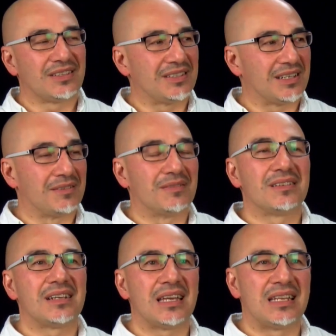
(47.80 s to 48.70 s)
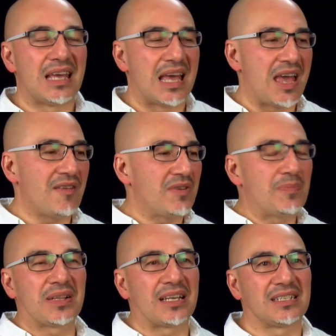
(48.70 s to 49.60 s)
in every
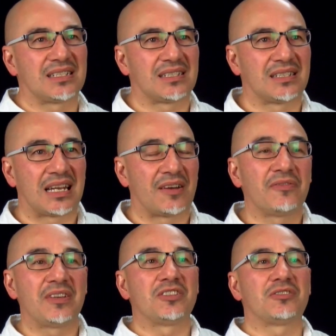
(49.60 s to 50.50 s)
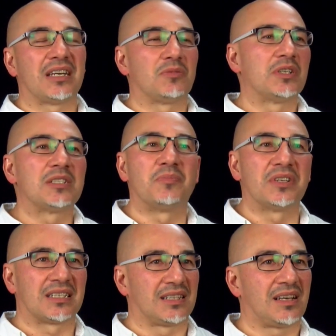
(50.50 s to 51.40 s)
place that our feet tread, we're to
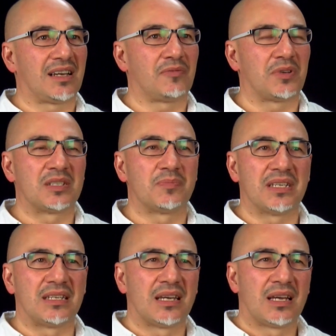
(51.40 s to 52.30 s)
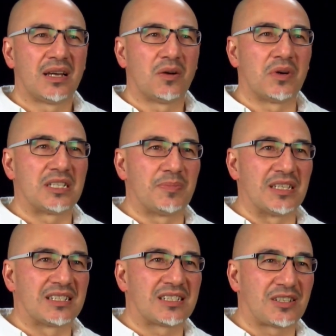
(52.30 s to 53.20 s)
bring life. We're to
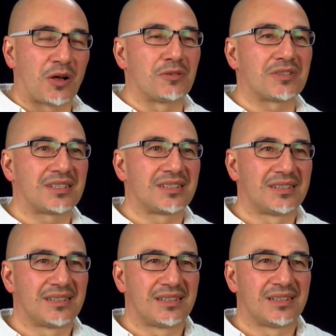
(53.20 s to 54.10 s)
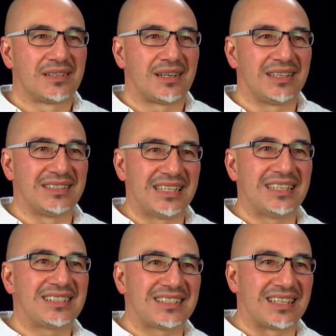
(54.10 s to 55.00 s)
be salt and
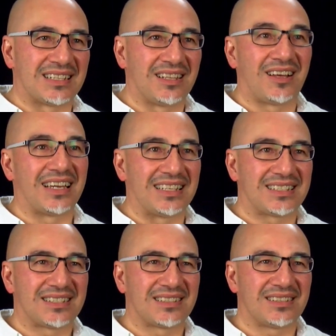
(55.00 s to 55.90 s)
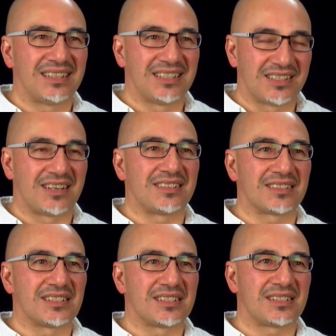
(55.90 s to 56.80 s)
yeast and light in the
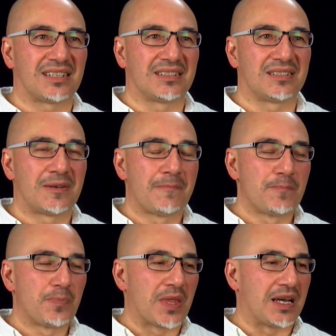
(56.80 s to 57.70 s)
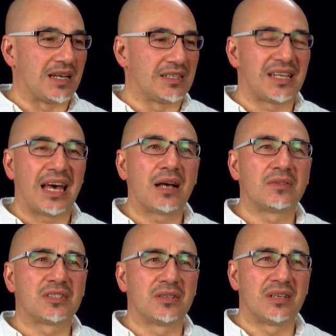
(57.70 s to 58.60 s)
darkness, and
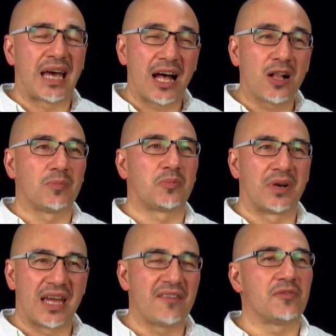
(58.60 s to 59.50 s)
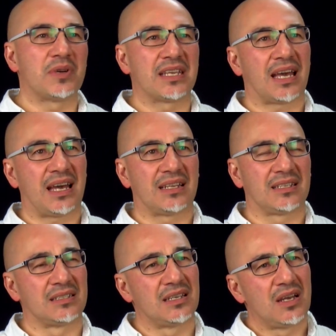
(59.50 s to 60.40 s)
to help wherever we can.
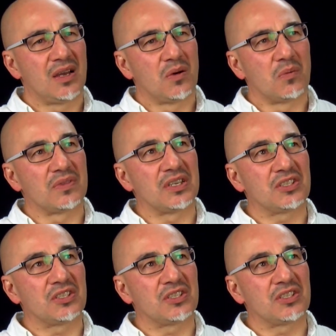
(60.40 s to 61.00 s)
And the